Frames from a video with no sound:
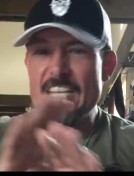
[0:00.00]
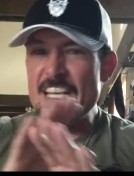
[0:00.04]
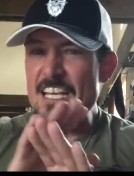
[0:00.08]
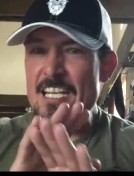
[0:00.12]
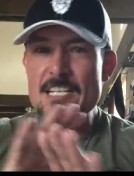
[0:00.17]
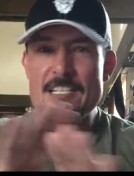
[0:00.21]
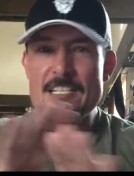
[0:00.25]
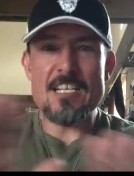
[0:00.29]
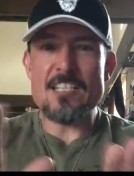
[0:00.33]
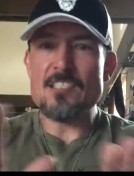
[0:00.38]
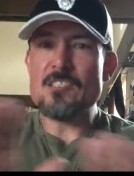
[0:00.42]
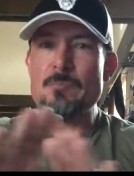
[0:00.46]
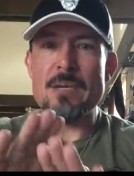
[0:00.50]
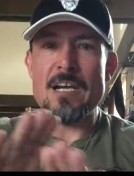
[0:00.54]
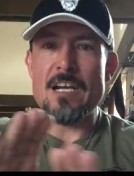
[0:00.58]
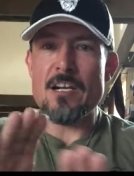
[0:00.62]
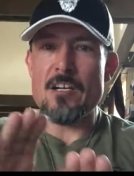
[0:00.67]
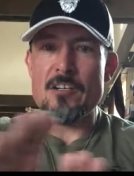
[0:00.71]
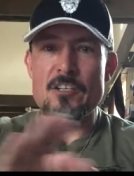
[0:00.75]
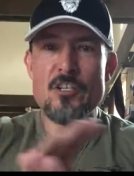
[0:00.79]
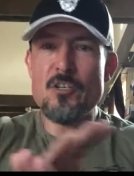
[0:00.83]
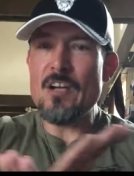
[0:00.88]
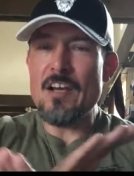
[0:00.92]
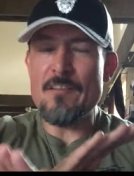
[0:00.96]
it doesn't
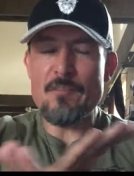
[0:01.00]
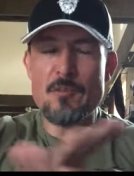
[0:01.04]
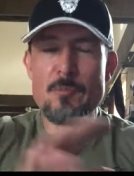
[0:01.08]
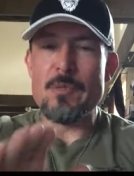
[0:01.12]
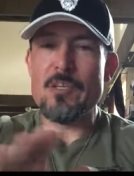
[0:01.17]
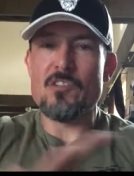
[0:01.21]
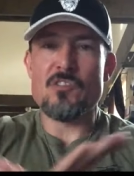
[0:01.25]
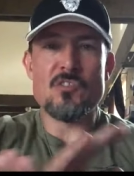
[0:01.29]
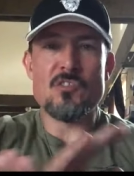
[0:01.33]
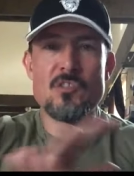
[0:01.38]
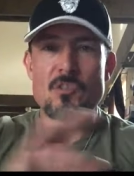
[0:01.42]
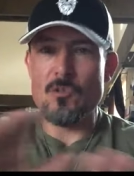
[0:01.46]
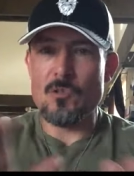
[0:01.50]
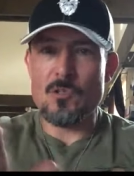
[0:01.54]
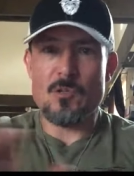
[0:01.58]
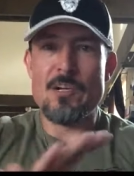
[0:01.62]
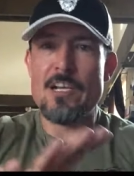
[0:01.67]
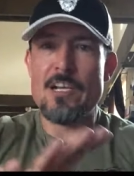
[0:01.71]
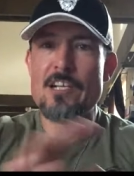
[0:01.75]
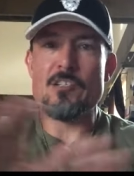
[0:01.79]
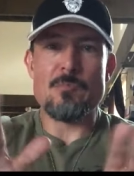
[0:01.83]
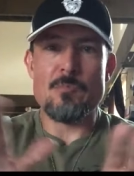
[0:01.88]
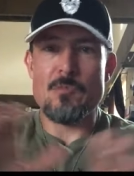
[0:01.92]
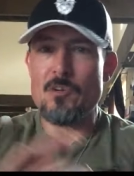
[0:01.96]
matter. You don't have to be a SEAL or
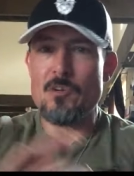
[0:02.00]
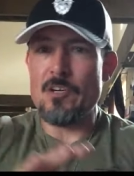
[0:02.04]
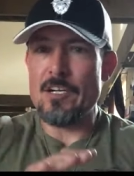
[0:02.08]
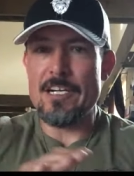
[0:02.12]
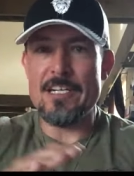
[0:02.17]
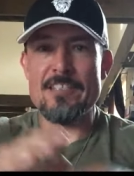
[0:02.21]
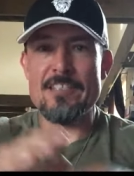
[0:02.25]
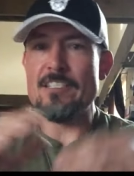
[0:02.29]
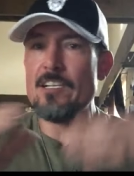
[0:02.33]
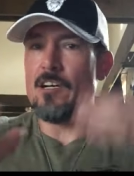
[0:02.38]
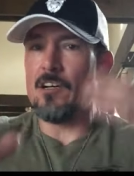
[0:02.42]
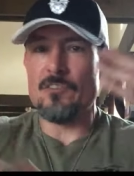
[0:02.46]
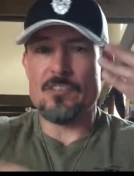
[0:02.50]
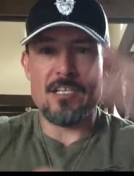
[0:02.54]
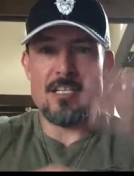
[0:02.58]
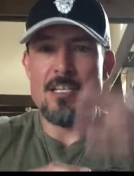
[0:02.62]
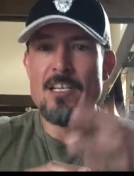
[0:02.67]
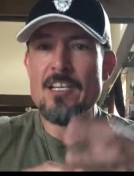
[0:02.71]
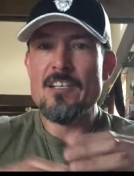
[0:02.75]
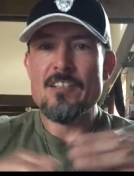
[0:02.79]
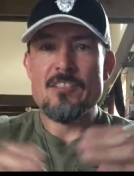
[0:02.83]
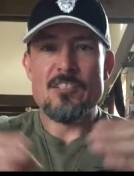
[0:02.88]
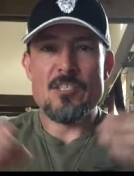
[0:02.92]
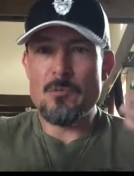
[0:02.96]
Ranger, Marine, Delta
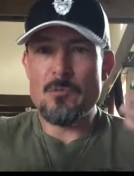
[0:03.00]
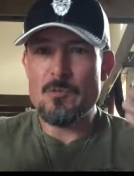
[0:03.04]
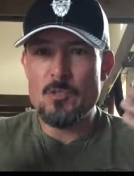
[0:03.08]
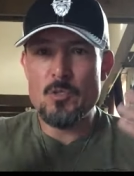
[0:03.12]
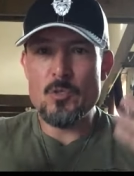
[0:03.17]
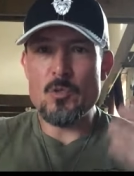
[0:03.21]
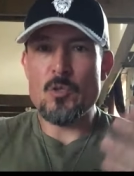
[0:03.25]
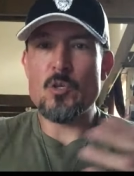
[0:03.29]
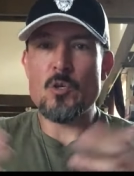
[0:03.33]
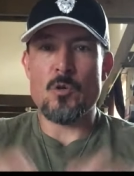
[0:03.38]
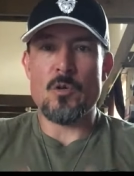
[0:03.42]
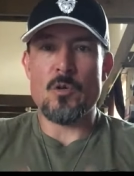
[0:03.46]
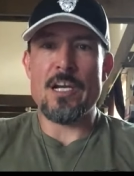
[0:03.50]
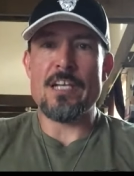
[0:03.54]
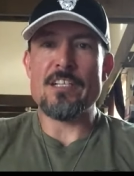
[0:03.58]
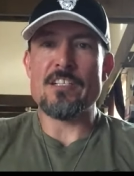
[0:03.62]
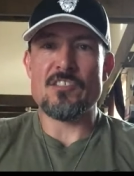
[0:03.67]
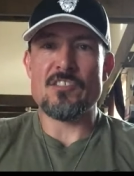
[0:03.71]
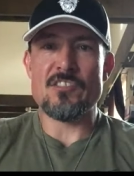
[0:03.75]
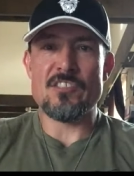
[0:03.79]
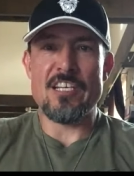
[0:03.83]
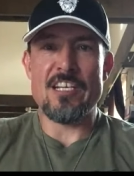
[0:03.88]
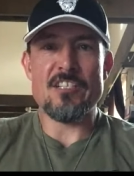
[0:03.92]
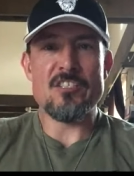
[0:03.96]
to do
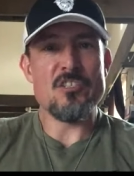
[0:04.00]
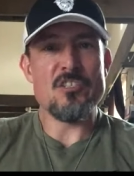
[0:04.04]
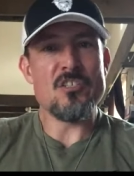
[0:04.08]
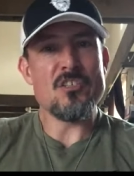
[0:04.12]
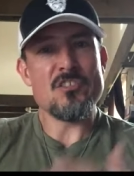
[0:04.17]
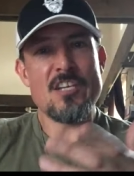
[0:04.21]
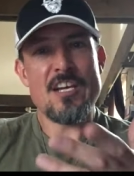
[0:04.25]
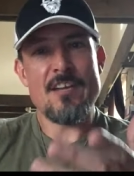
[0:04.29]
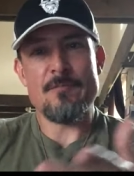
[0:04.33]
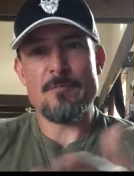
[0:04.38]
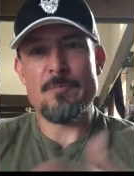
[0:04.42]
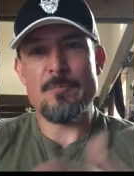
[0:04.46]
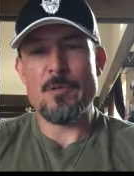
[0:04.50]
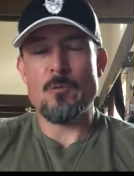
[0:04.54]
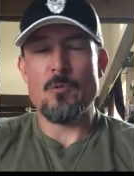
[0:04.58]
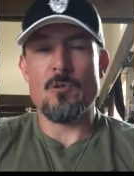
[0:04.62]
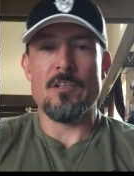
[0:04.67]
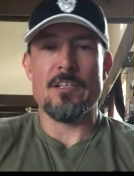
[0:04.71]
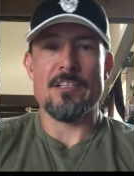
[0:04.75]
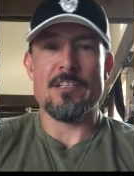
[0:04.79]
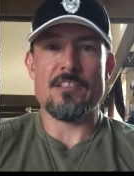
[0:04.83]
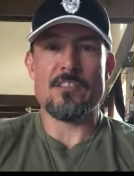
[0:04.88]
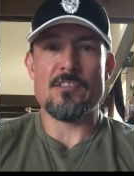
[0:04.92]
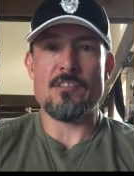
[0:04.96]
courageous things. You just have to be
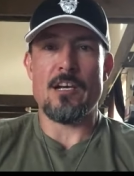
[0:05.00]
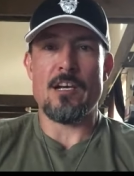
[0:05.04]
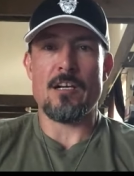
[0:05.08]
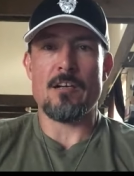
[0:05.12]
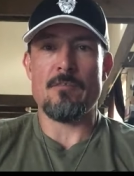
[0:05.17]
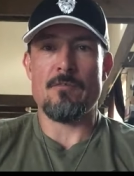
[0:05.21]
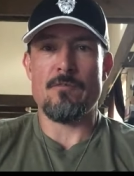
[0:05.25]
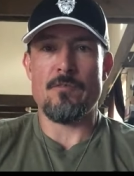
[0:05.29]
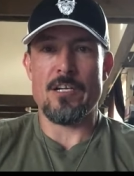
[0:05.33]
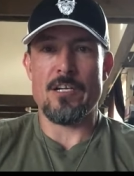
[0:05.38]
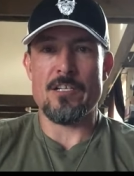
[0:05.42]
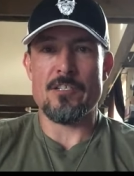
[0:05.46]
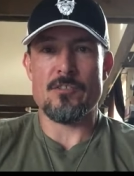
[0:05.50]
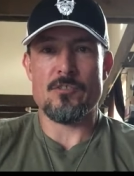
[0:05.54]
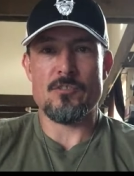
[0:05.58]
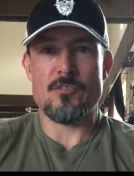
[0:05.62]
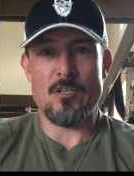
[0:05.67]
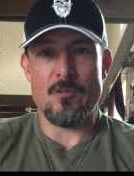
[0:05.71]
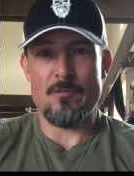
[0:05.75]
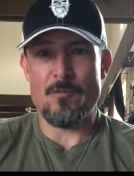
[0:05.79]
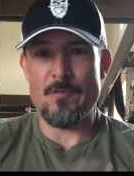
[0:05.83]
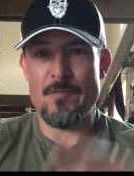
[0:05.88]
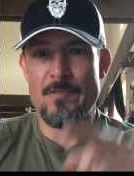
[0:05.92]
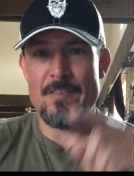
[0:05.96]
willing to sacrifice
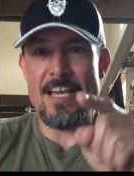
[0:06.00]
yourself.